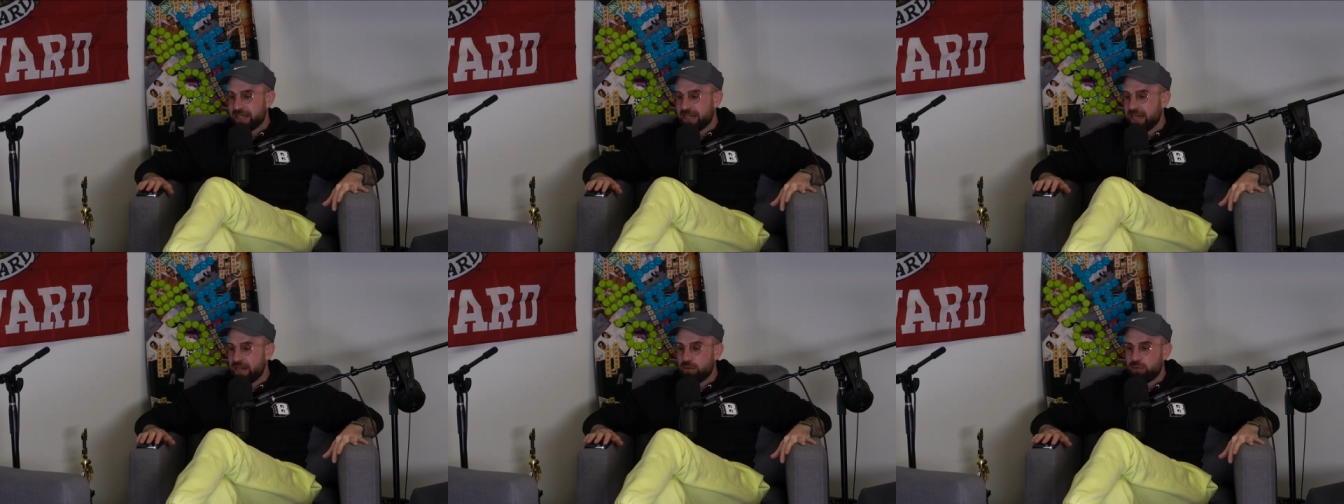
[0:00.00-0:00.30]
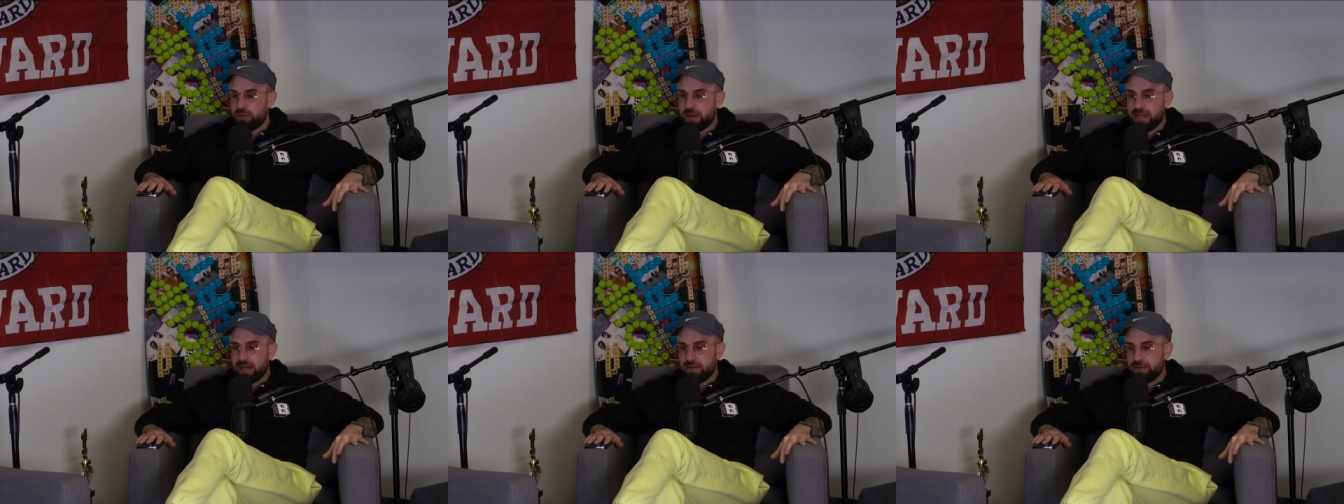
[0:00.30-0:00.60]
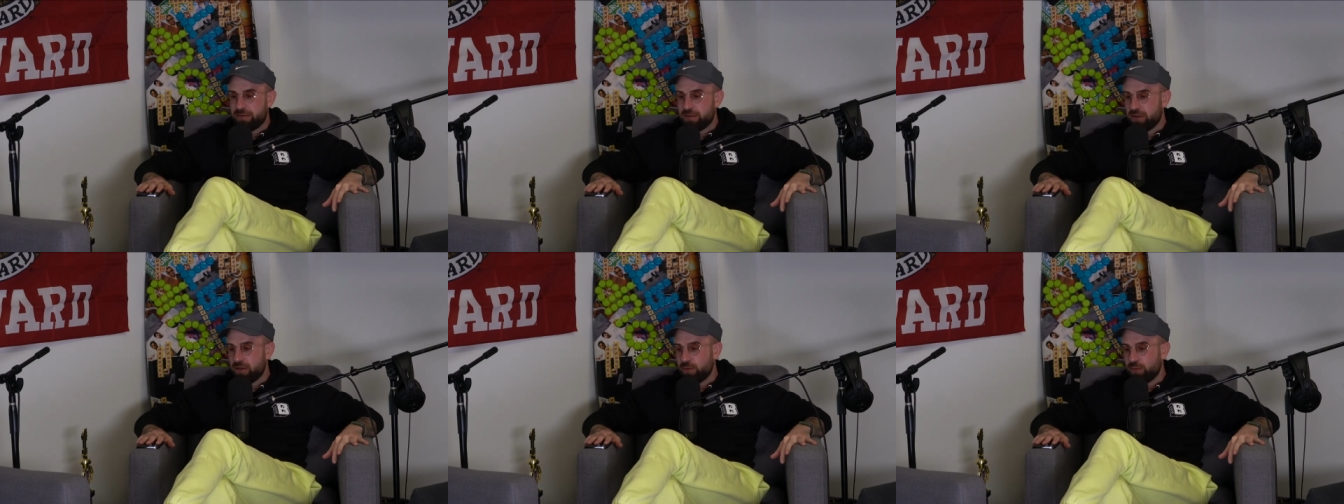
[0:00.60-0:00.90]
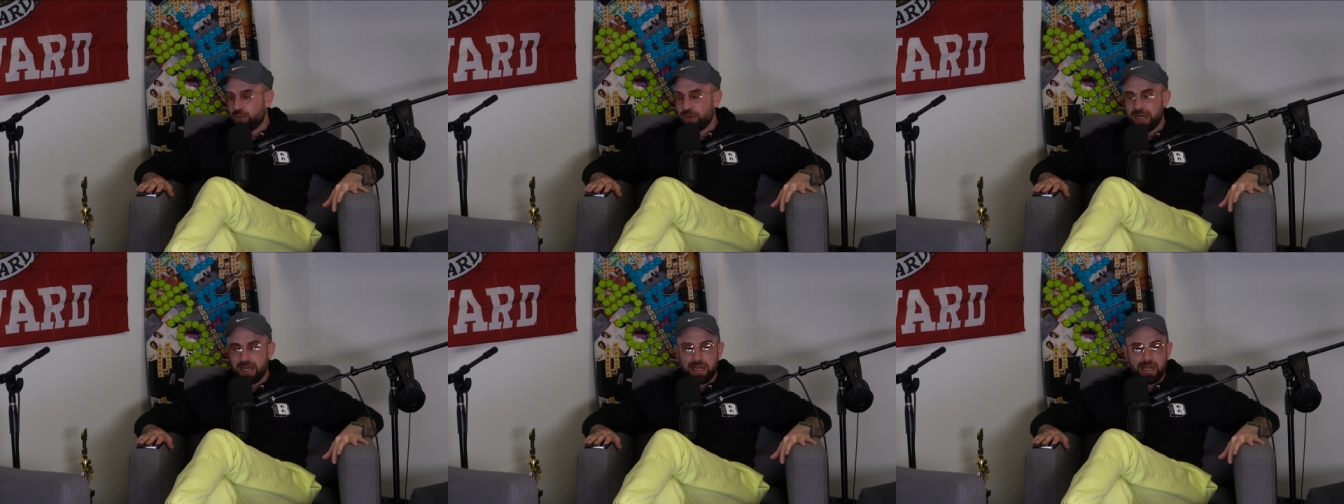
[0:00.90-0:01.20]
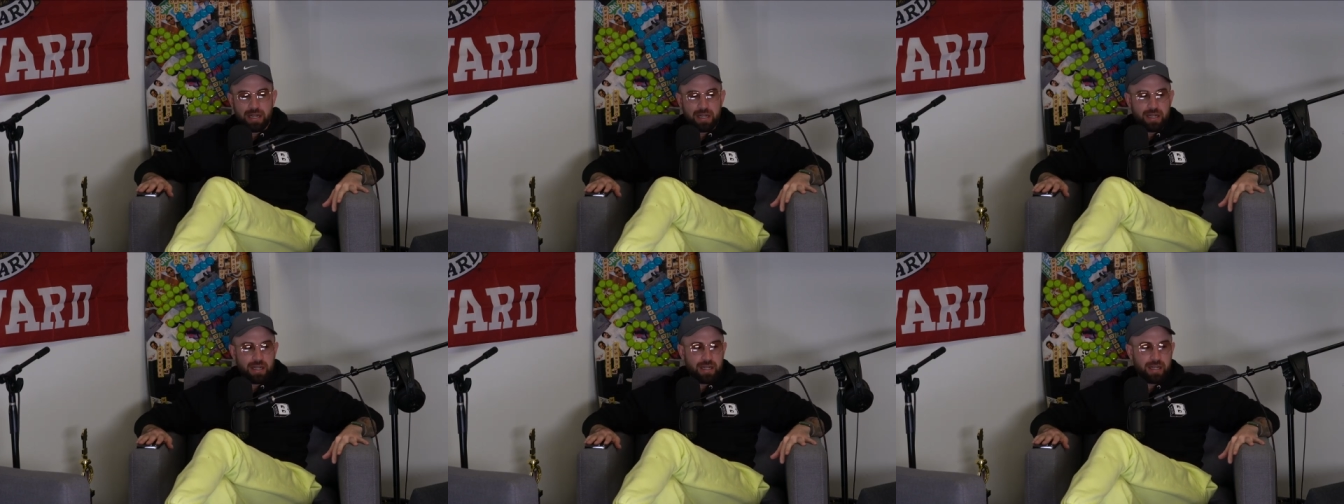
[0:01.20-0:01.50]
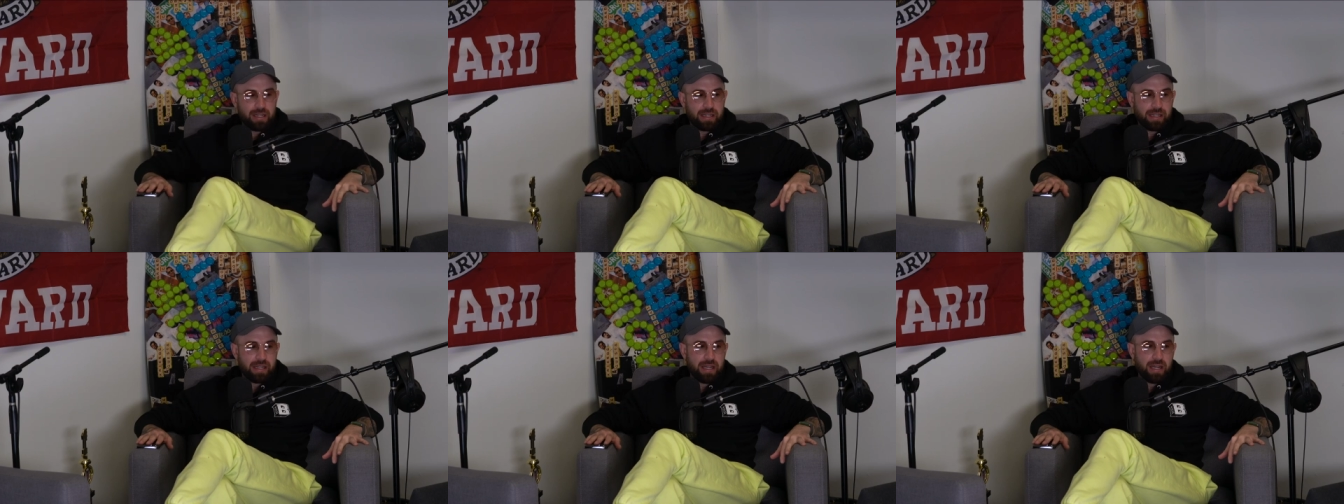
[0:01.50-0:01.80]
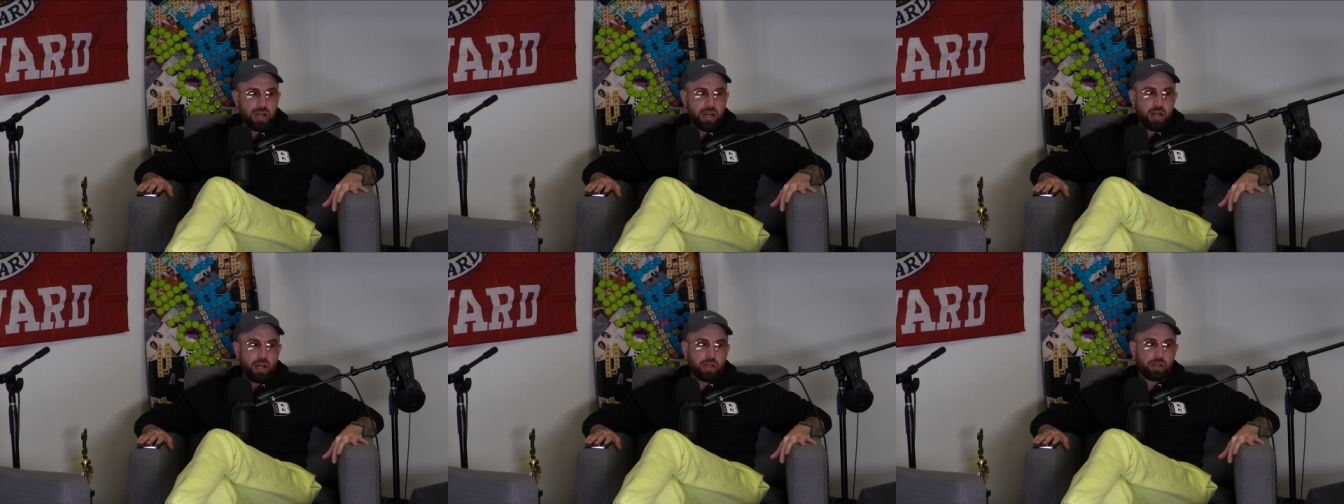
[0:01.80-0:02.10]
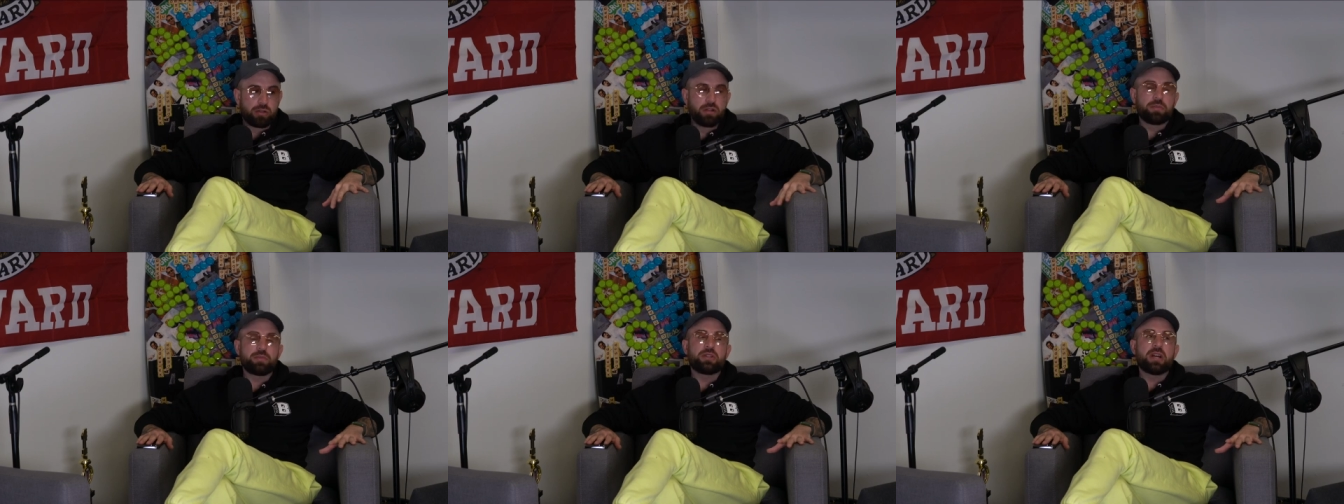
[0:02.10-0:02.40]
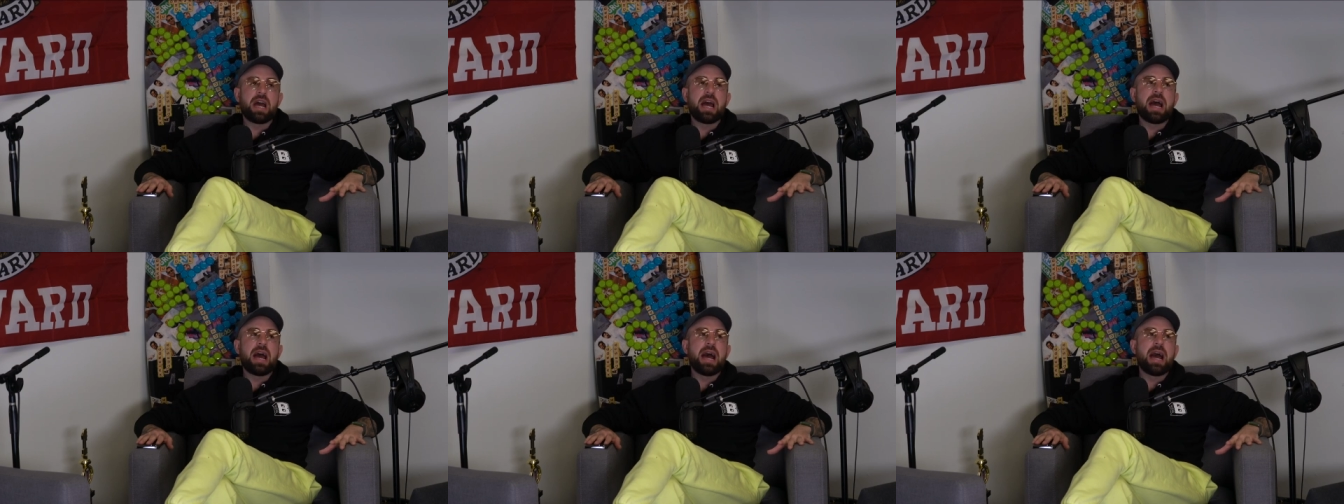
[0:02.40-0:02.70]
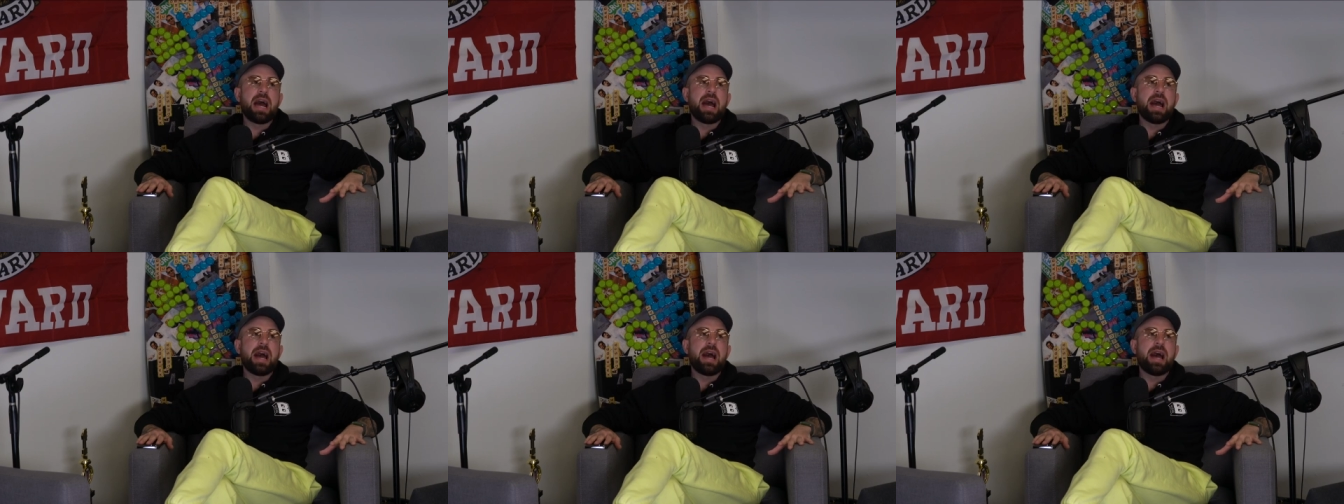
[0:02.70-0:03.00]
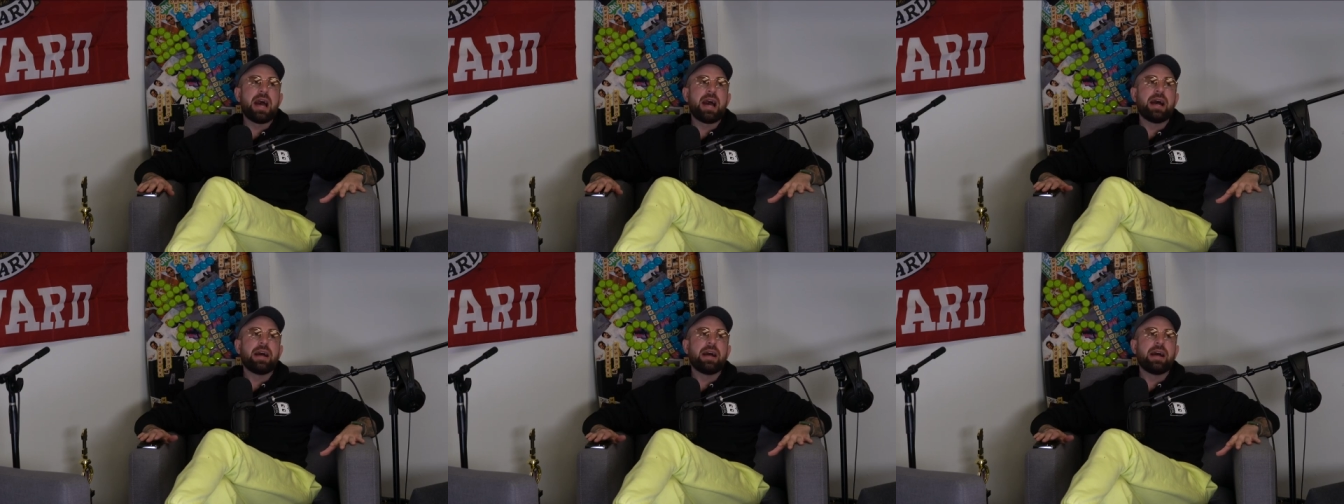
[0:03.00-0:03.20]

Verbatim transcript: Get ready for the week group chat.